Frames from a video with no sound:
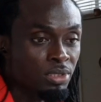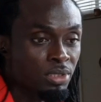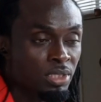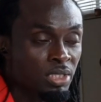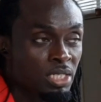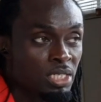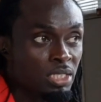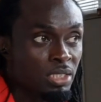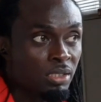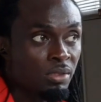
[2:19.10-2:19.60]

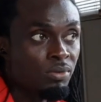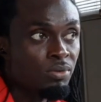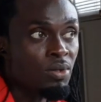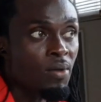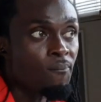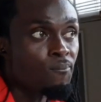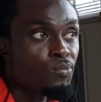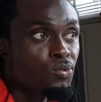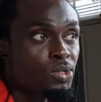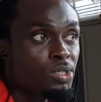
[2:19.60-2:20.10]
They,
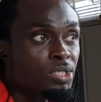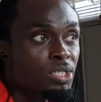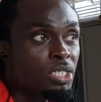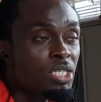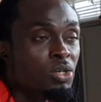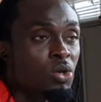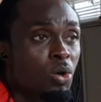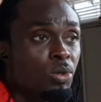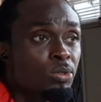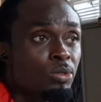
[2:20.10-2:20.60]
they
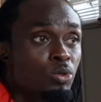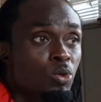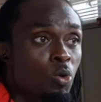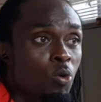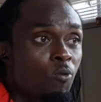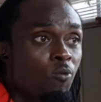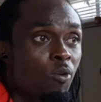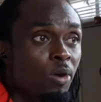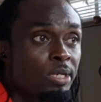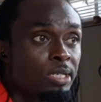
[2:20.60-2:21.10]
come
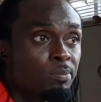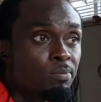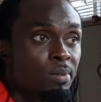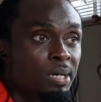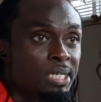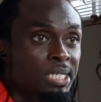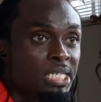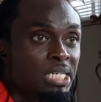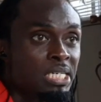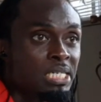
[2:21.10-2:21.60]
to for the
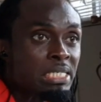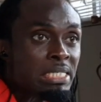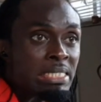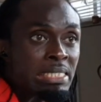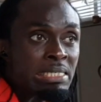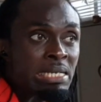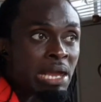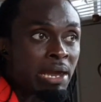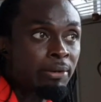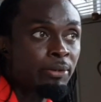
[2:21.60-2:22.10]
body at
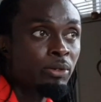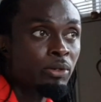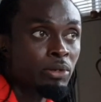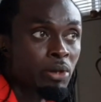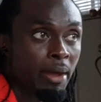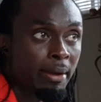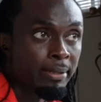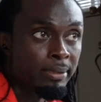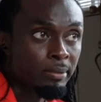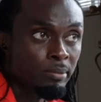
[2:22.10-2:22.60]
9
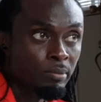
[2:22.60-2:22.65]
o'clock.